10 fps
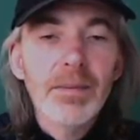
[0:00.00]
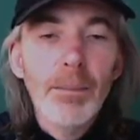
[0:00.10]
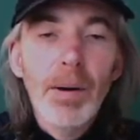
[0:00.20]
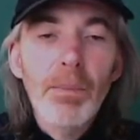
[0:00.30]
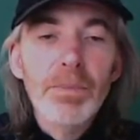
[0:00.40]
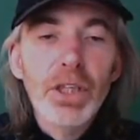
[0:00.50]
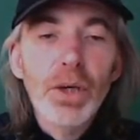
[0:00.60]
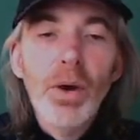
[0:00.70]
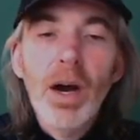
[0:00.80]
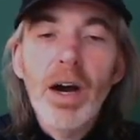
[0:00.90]
Bump
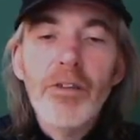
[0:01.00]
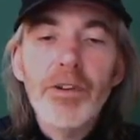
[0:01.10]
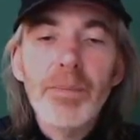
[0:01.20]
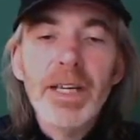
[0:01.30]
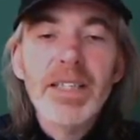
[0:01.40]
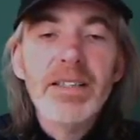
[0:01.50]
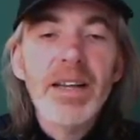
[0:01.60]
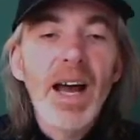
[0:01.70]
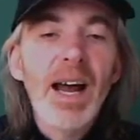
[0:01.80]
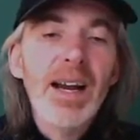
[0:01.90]
2, 100 meters
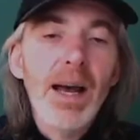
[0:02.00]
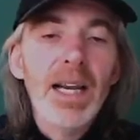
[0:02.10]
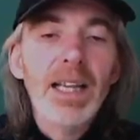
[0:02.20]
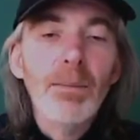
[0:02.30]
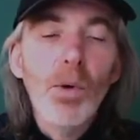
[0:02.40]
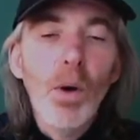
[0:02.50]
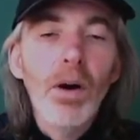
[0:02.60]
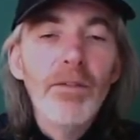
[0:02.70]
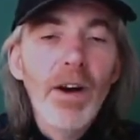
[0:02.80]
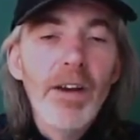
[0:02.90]
at a little more,
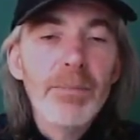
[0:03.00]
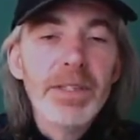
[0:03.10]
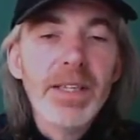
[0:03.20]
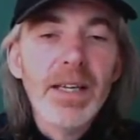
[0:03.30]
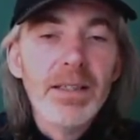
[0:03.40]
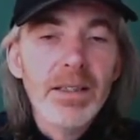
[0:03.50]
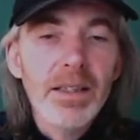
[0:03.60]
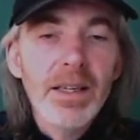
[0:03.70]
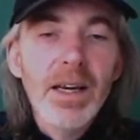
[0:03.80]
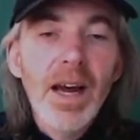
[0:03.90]
5%.
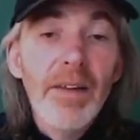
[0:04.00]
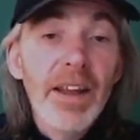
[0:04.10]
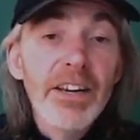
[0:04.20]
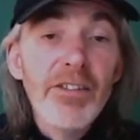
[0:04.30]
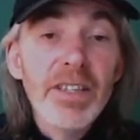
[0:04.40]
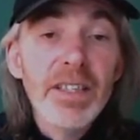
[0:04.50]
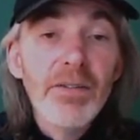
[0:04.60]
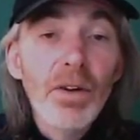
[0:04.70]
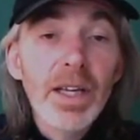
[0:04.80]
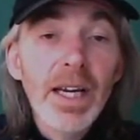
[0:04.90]
And then you're into the
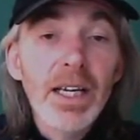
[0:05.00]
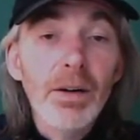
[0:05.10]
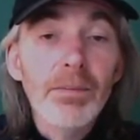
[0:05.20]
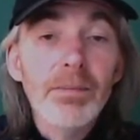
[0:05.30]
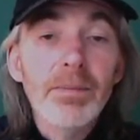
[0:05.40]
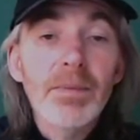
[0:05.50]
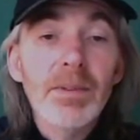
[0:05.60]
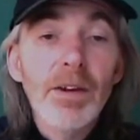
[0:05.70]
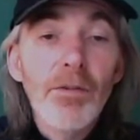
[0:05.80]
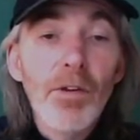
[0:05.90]
volcano.
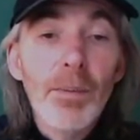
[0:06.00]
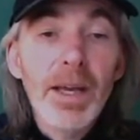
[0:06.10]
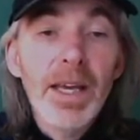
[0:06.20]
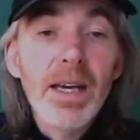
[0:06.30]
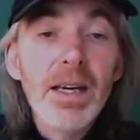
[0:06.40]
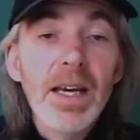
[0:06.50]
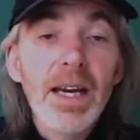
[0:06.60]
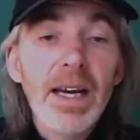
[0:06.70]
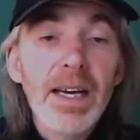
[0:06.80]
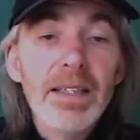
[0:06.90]
From here,
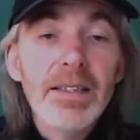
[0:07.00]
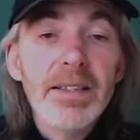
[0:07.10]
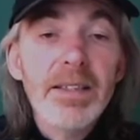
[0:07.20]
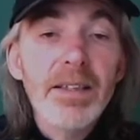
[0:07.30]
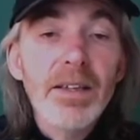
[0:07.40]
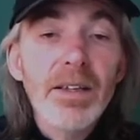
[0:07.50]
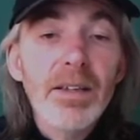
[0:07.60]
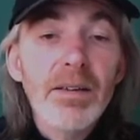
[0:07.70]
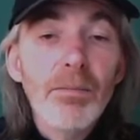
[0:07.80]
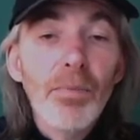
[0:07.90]
it's
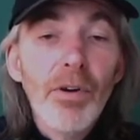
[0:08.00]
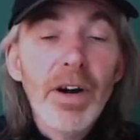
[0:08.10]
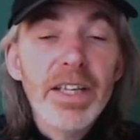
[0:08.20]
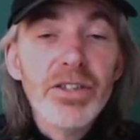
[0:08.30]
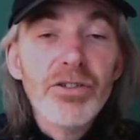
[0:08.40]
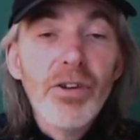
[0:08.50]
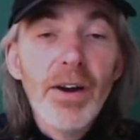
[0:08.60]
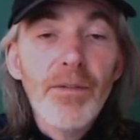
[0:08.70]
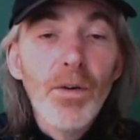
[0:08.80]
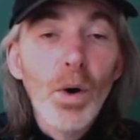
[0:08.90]
pretty
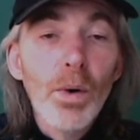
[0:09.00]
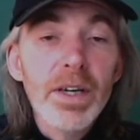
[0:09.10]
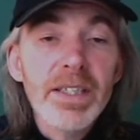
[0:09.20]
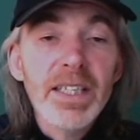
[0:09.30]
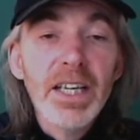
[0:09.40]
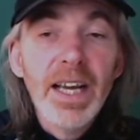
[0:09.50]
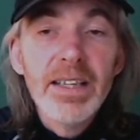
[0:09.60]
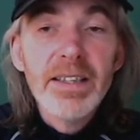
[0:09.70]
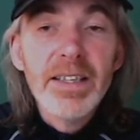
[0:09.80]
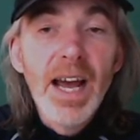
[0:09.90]
straightforward until you get
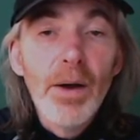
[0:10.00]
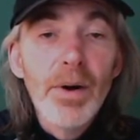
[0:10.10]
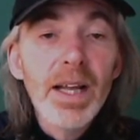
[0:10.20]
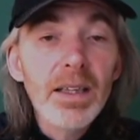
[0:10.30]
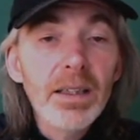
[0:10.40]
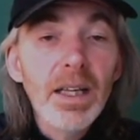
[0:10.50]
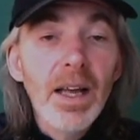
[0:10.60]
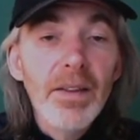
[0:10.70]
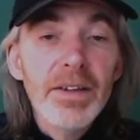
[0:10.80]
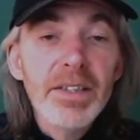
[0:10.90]
to the downhill
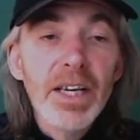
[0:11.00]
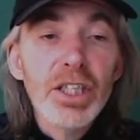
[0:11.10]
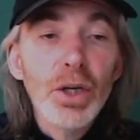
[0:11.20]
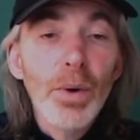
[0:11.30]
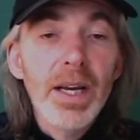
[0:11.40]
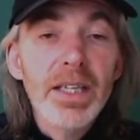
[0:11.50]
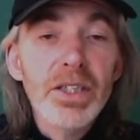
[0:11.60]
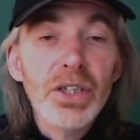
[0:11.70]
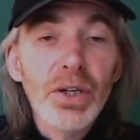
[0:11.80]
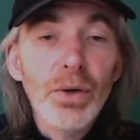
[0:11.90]
that takes you
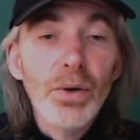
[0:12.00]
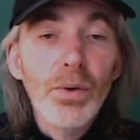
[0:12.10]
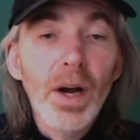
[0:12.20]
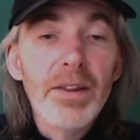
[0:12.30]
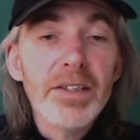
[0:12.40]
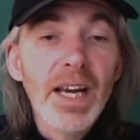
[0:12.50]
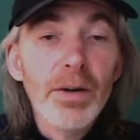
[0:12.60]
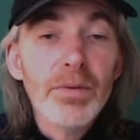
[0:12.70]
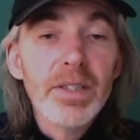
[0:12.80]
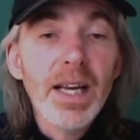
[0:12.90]
into the
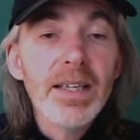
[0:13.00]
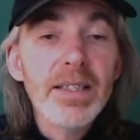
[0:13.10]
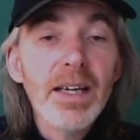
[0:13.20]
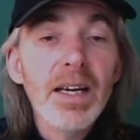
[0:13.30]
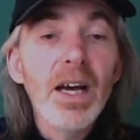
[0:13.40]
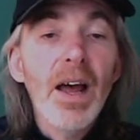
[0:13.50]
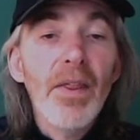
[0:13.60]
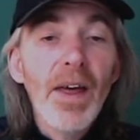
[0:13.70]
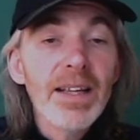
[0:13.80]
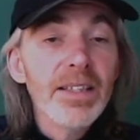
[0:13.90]
town center.
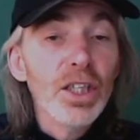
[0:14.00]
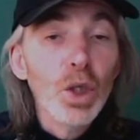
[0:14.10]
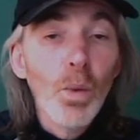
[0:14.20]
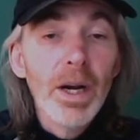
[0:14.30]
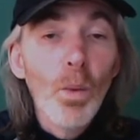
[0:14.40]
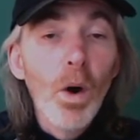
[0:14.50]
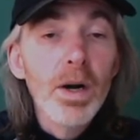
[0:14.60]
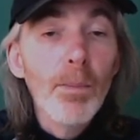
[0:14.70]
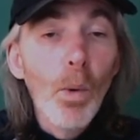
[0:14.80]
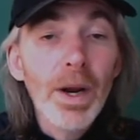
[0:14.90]
That's at
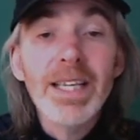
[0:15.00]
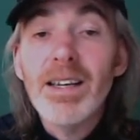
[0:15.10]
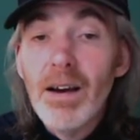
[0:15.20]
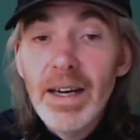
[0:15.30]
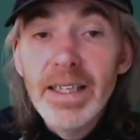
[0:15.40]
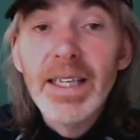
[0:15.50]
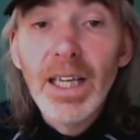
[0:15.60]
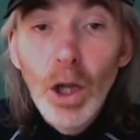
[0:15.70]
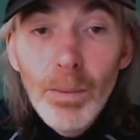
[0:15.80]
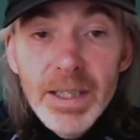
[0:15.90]
21.9
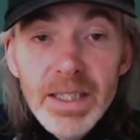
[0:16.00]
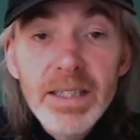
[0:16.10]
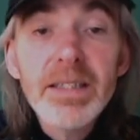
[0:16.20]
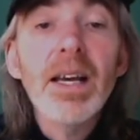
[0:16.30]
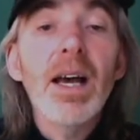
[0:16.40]
kilometers.